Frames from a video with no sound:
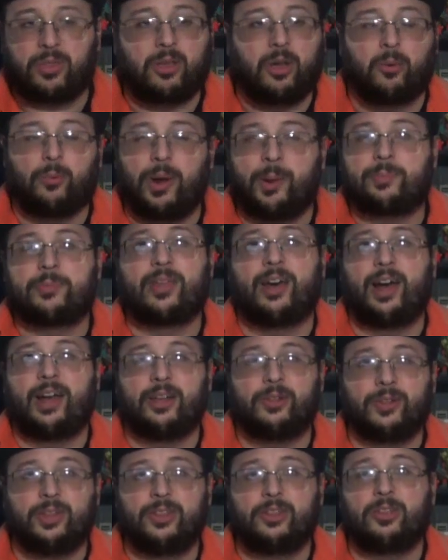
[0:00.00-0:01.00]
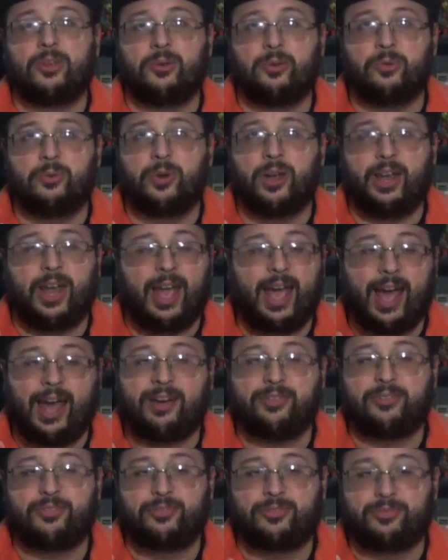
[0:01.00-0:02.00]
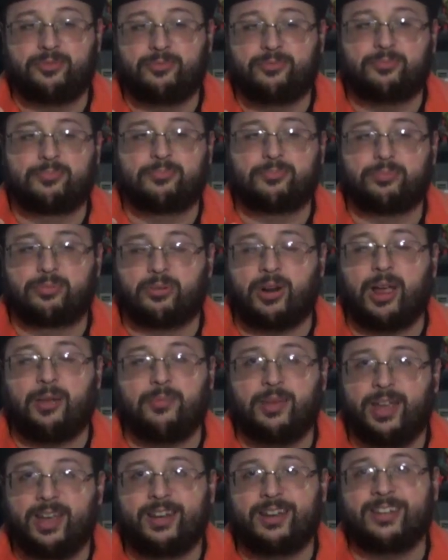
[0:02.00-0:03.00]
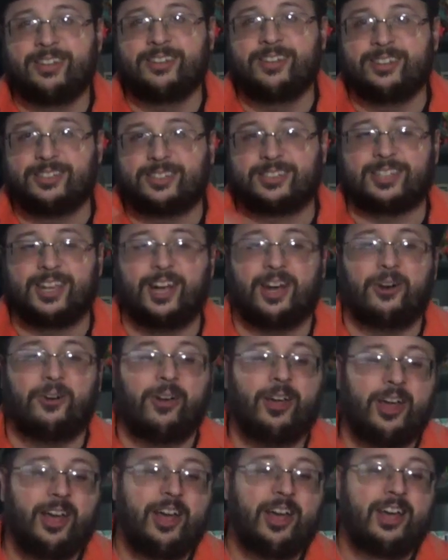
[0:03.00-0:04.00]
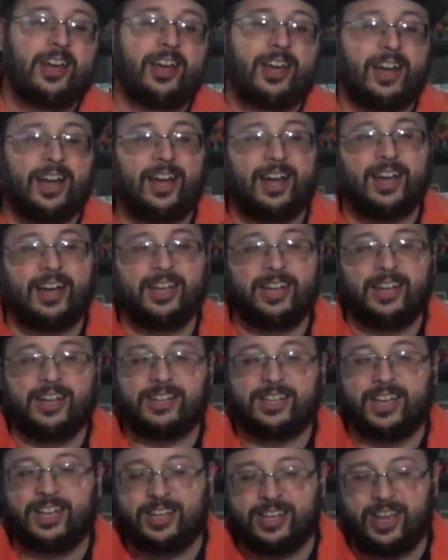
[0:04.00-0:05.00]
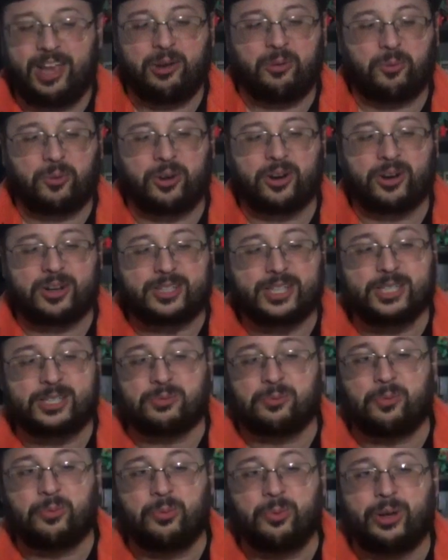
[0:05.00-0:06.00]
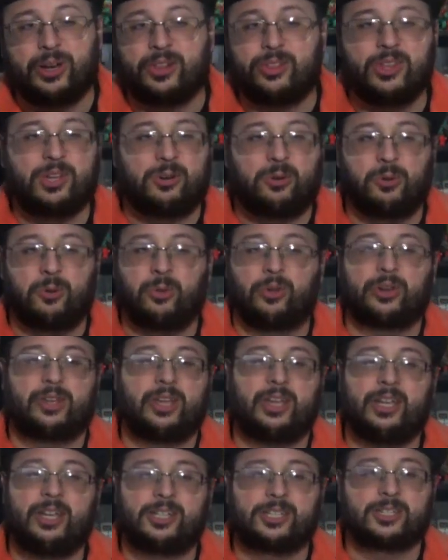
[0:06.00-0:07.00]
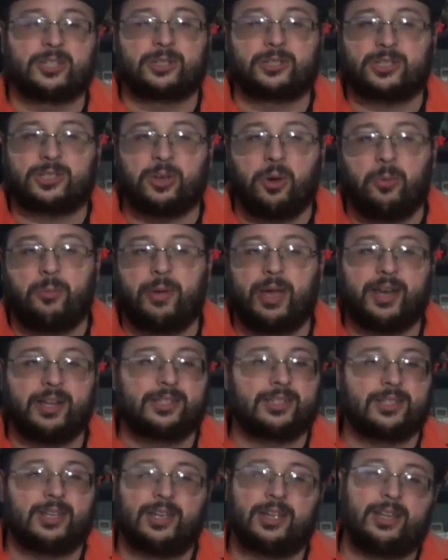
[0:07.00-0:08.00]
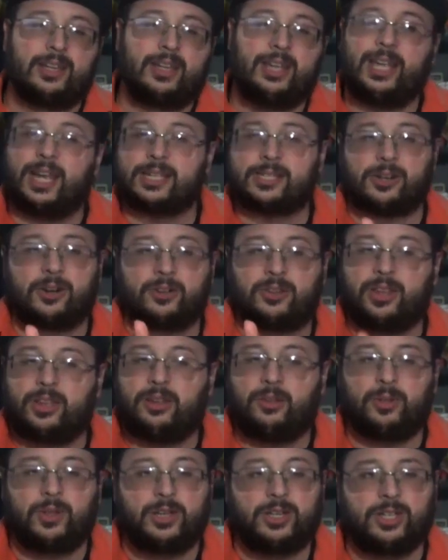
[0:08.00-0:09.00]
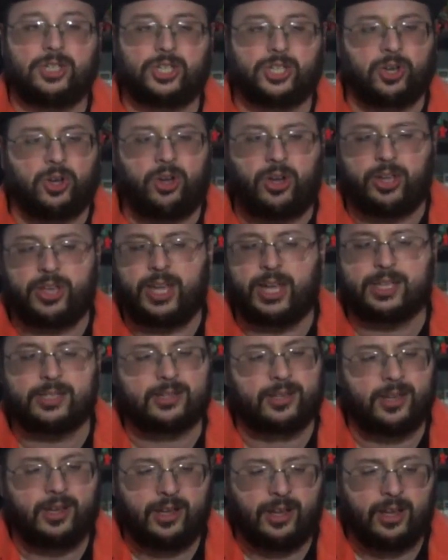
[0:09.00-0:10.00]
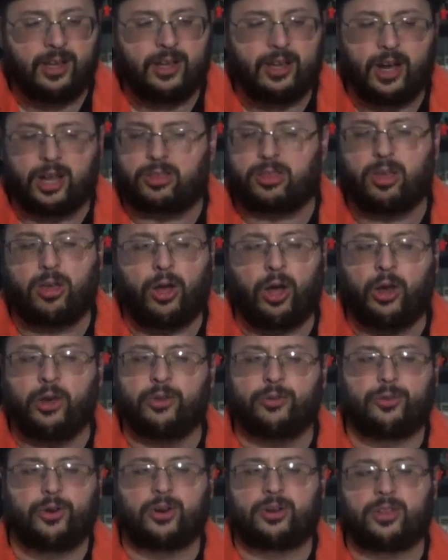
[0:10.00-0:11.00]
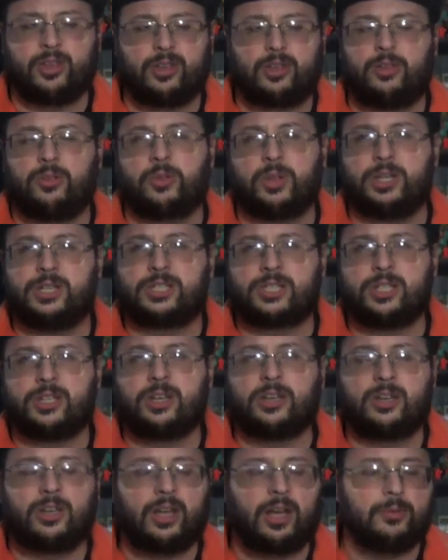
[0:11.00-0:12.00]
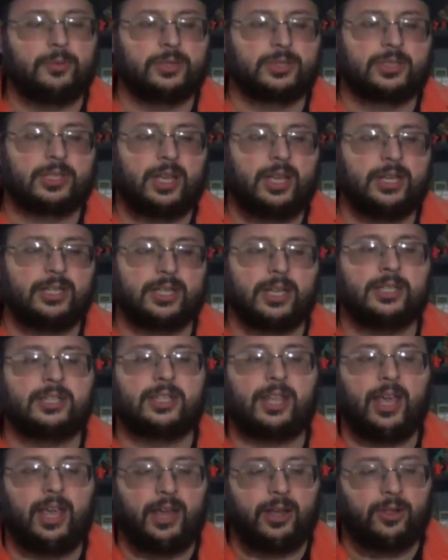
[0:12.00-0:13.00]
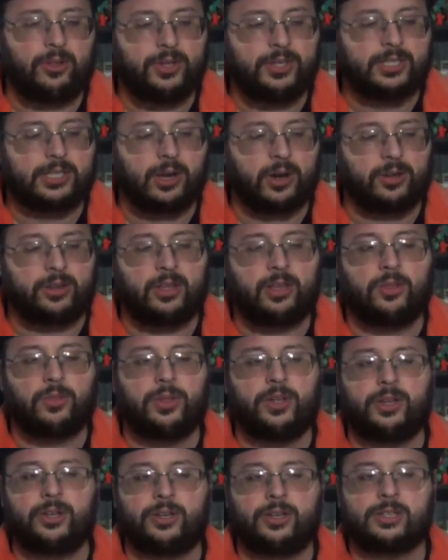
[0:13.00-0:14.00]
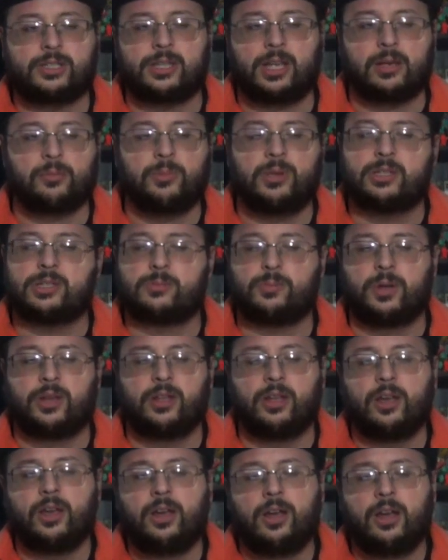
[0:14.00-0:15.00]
a reptile into a half primate. So it works. It's really cool looking. He just looks so menacing. He has an articulated jaw. He has a ton of articulation. I will say his tail is articulated in segments, but